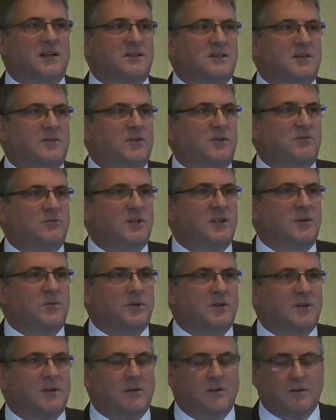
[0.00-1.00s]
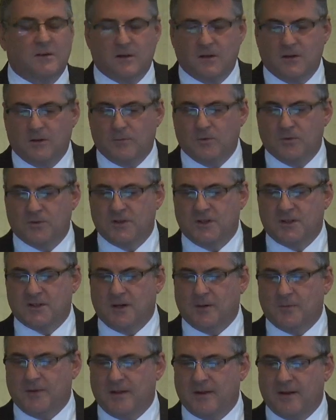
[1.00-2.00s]
so if you really want to know a lot more
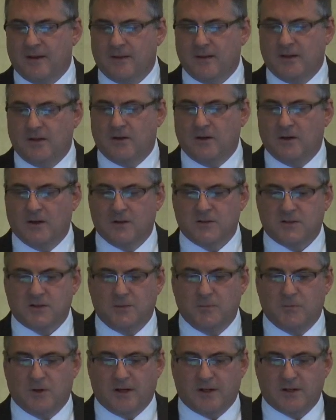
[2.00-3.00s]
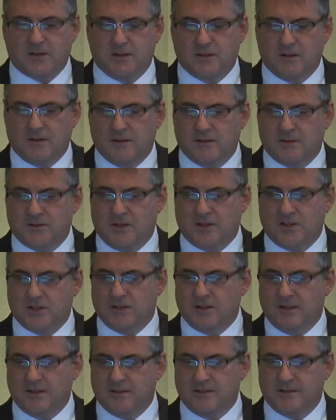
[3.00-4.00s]
detail about that, then you can go and see Mike's
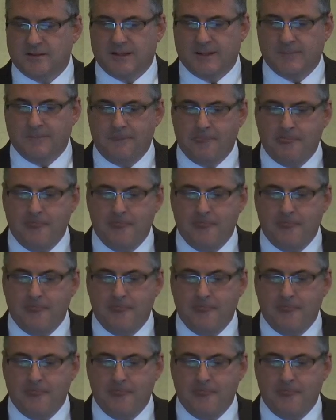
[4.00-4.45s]
session later today.